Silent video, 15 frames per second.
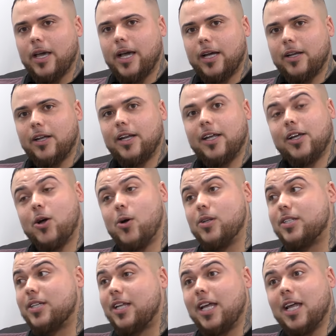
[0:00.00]
And then, then going
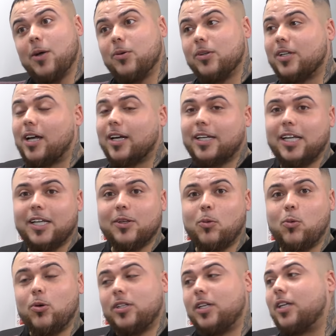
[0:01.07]
to there, it was like kids. I
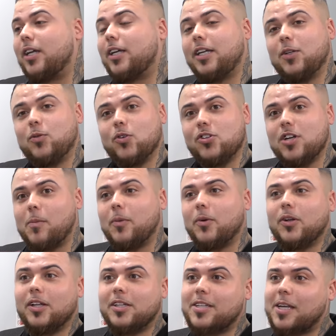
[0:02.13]
walked in there, kids were jumping
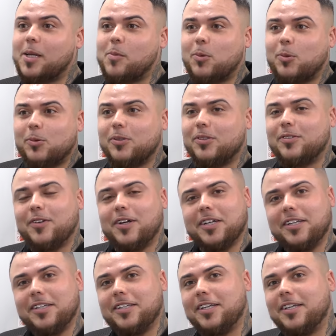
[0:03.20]
on the tables,
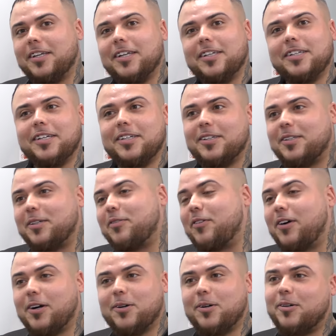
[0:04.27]
fucking telling their teachers to
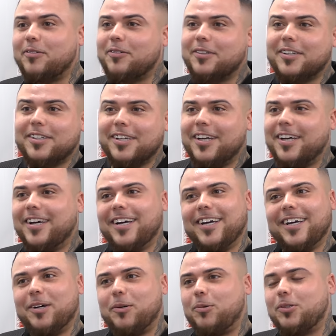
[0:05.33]
fuck off and
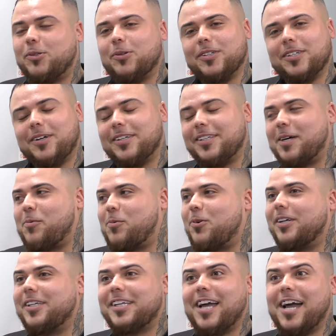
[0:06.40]
all sorts. Of, I was like,
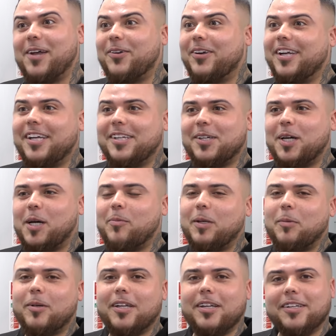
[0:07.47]
what is going on here? Do you know what I
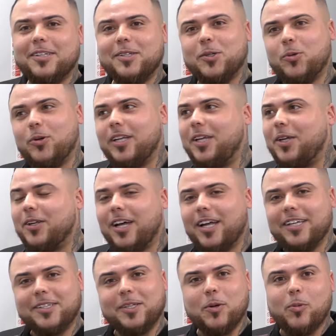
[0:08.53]
mean? But then quickly,
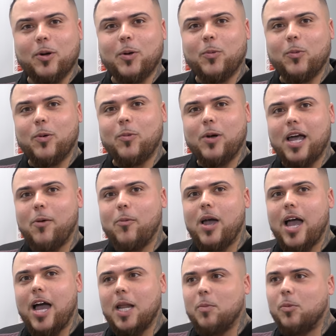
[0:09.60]
like, see, we're, we're, we're,
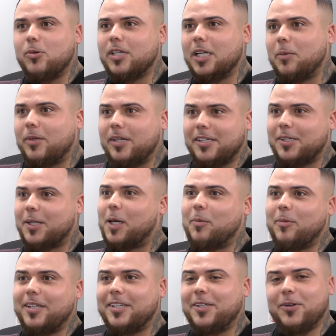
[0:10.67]
animals, ain't we? Do you know what
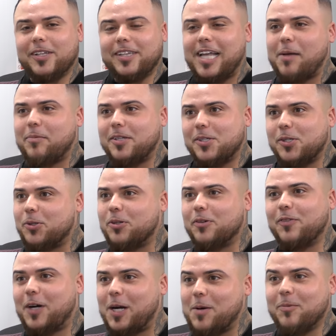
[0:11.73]
I mean? And you adapt into your
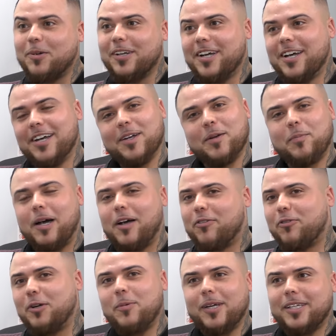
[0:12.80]
environment. About
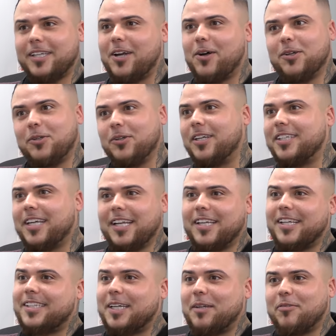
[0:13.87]
three weeks later, I was doing exactly
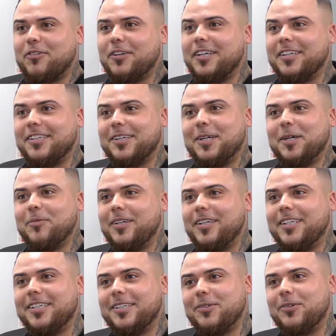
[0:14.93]
the same thing. Do you know what I
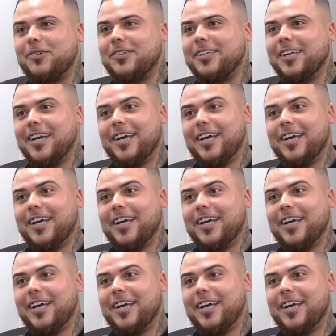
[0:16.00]
mean? It's sort yeah.